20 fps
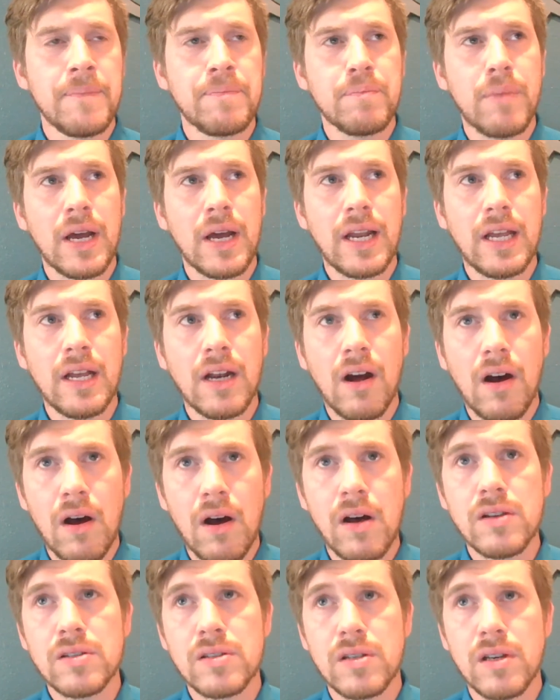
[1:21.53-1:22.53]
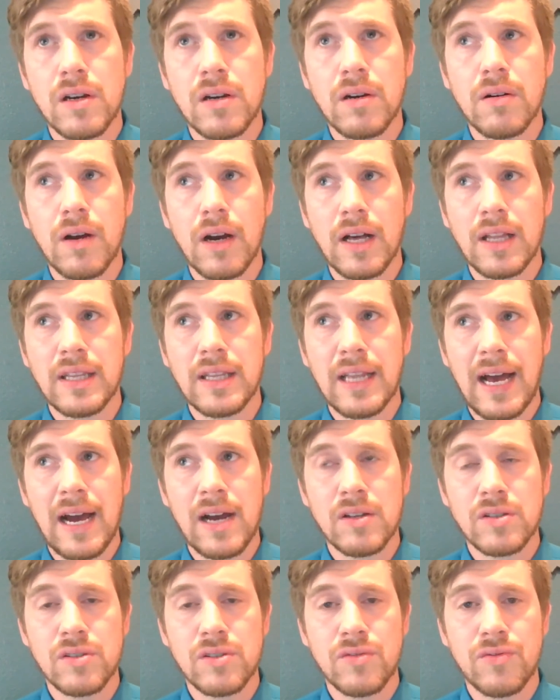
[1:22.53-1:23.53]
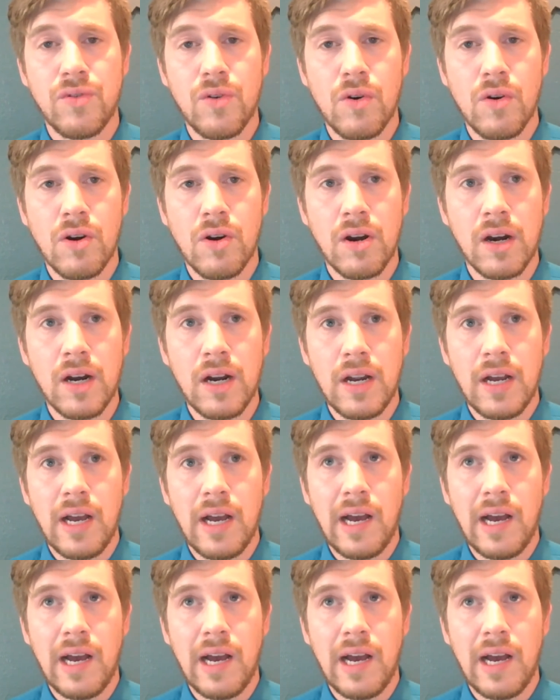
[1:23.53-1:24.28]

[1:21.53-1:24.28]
but it also allows for